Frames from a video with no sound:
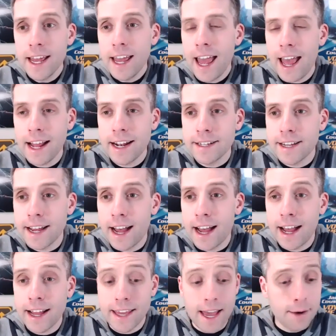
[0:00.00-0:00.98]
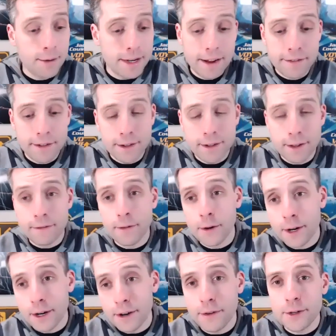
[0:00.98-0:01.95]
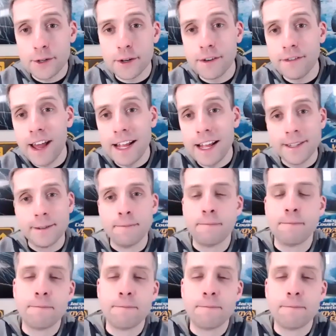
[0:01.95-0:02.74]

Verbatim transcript: And uh, yeah, we definitely look forward to future events.